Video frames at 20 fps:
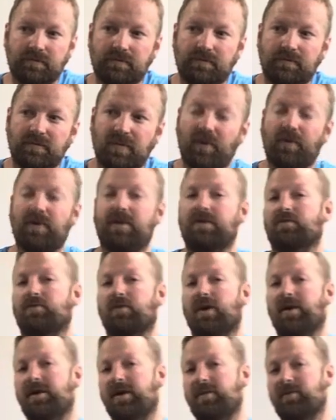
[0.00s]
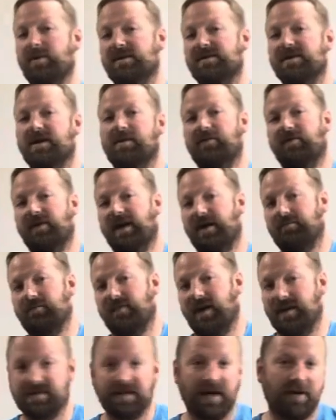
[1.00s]
You know what? Why don't I pick
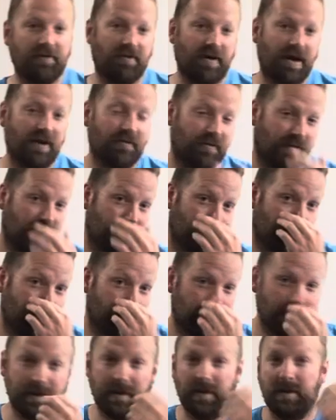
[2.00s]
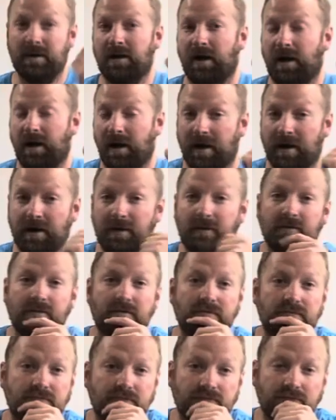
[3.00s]
my top 5 favorite
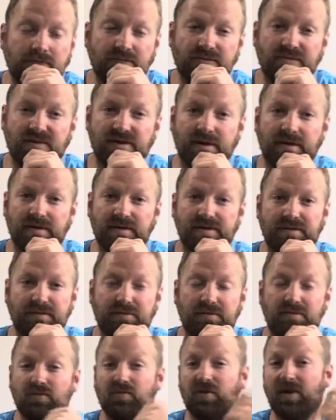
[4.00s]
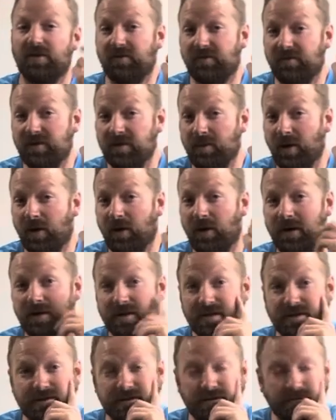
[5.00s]
songs with a female
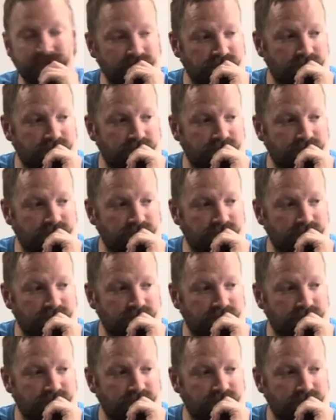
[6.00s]
artist?